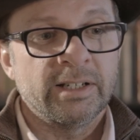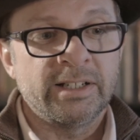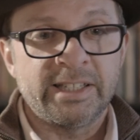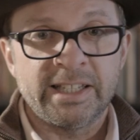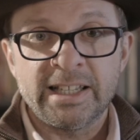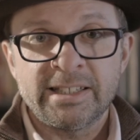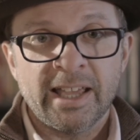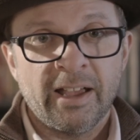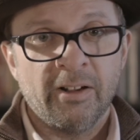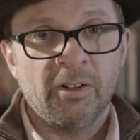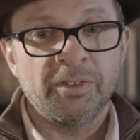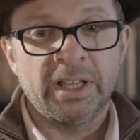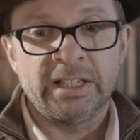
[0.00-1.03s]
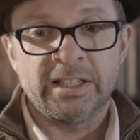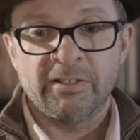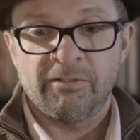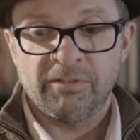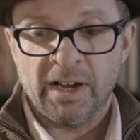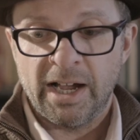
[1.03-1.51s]
detailed and
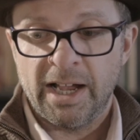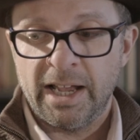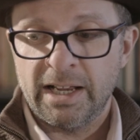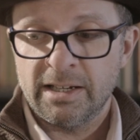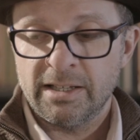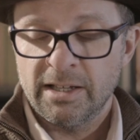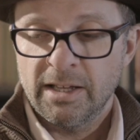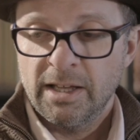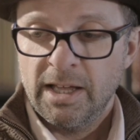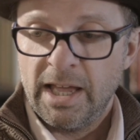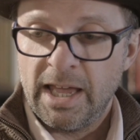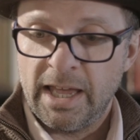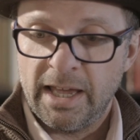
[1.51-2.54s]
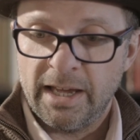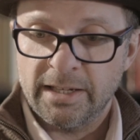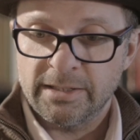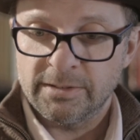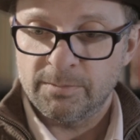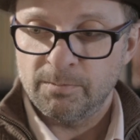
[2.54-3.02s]
defined
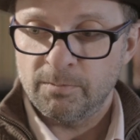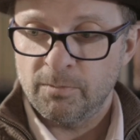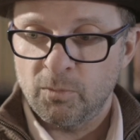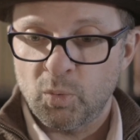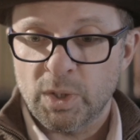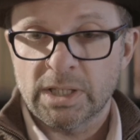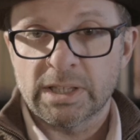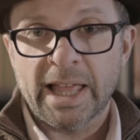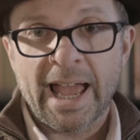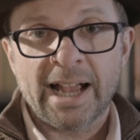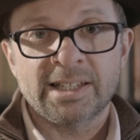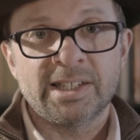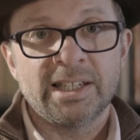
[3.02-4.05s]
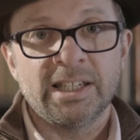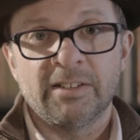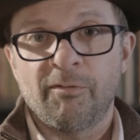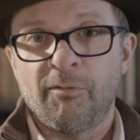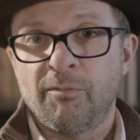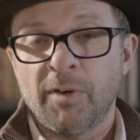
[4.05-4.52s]
and relaxing
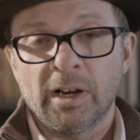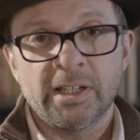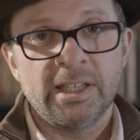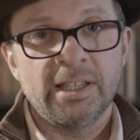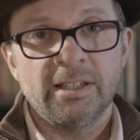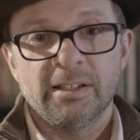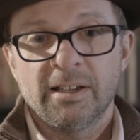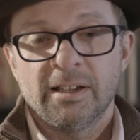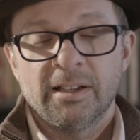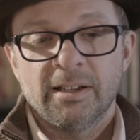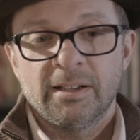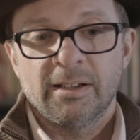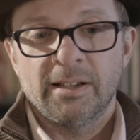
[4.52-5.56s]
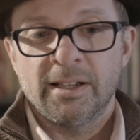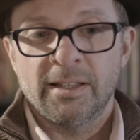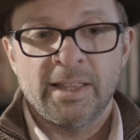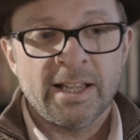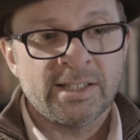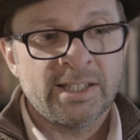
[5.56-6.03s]
and funky.
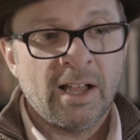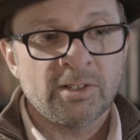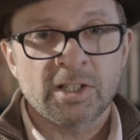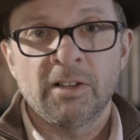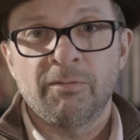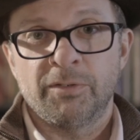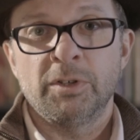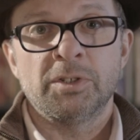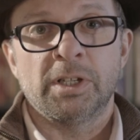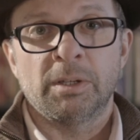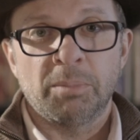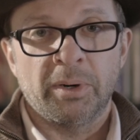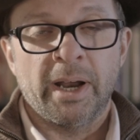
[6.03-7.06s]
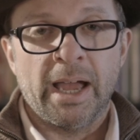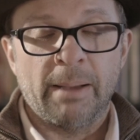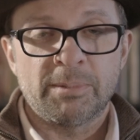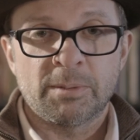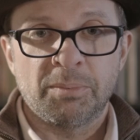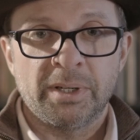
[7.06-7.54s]
That sounds confusing
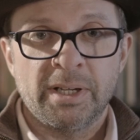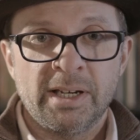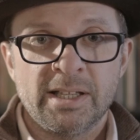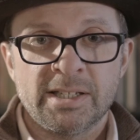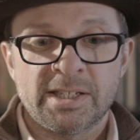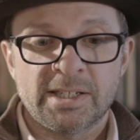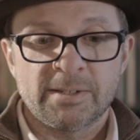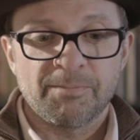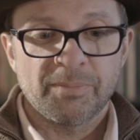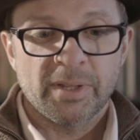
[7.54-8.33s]
perhaps, but it's